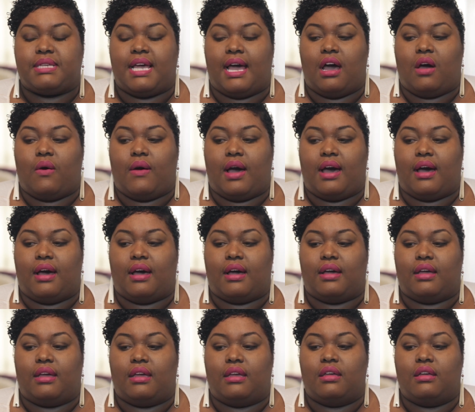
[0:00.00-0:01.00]
how
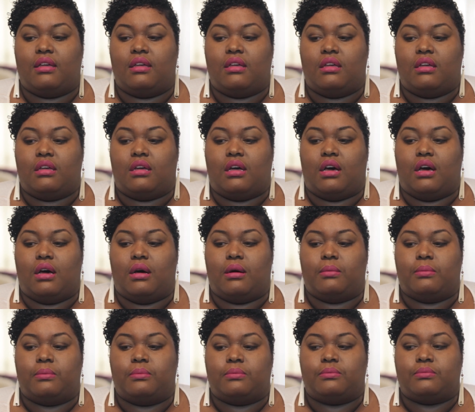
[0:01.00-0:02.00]
I
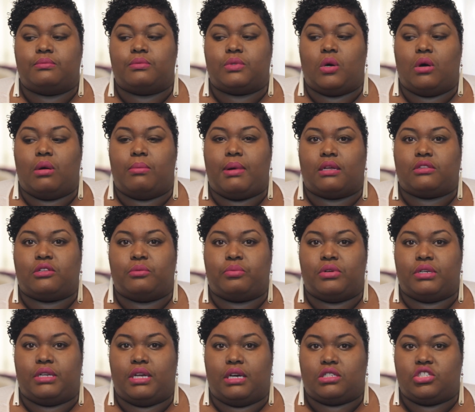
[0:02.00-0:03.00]
go about the
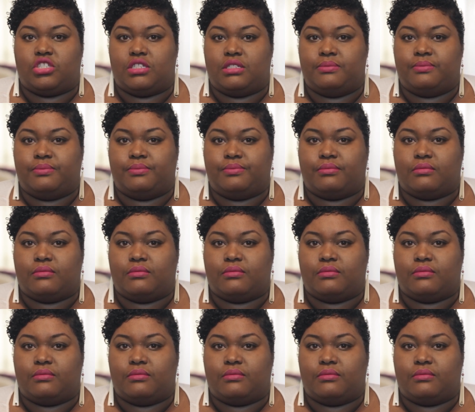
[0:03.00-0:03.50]
production.